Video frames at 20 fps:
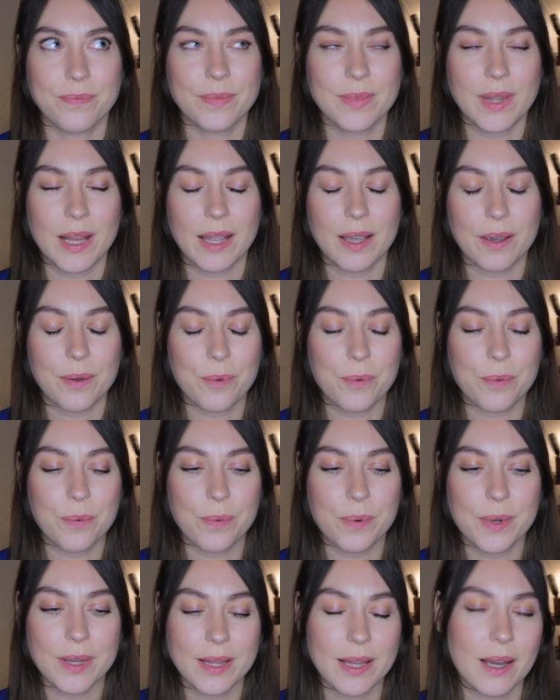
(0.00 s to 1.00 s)
Like
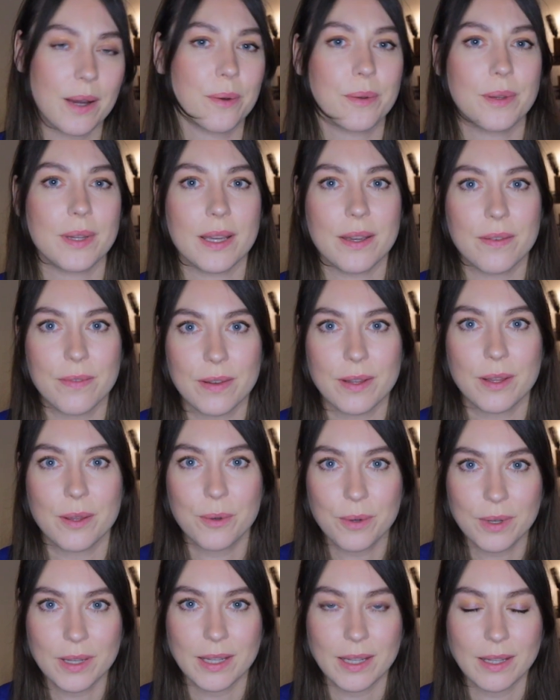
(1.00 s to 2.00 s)
without even
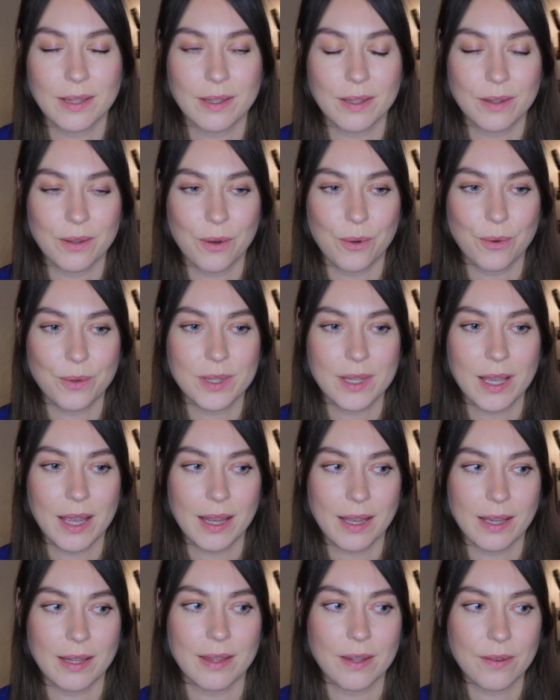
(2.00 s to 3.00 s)
looking at the notes, I
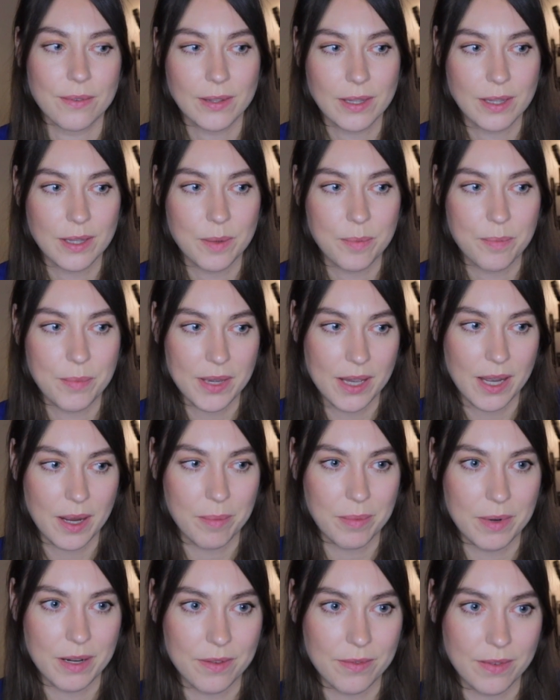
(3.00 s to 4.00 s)
can definitely pick
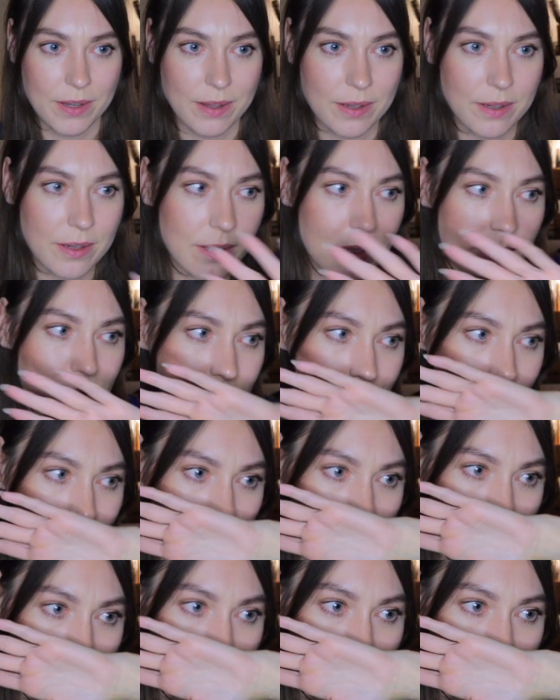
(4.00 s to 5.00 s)
up lavender
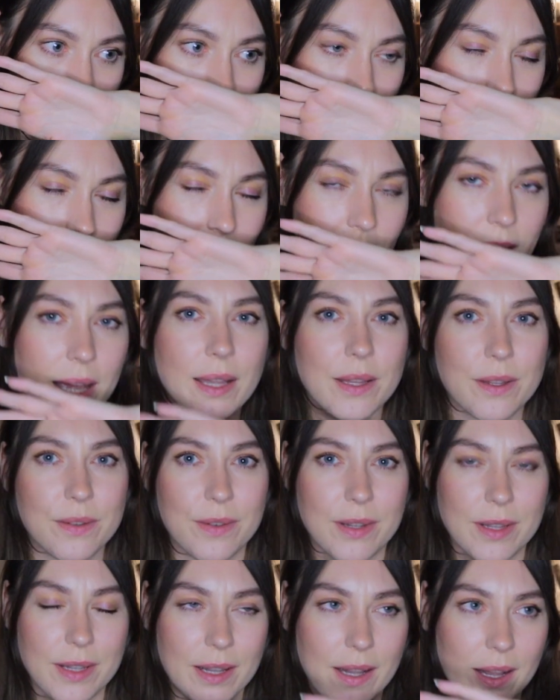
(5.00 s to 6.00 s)
and
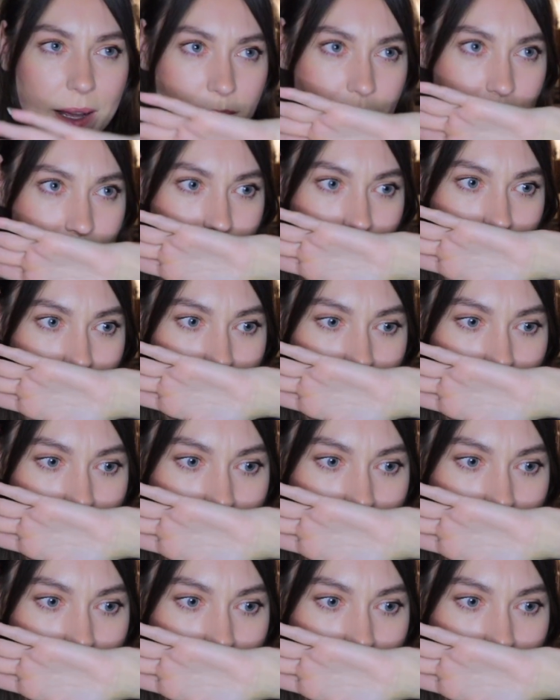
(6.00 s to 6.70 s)
vanilla. It's a very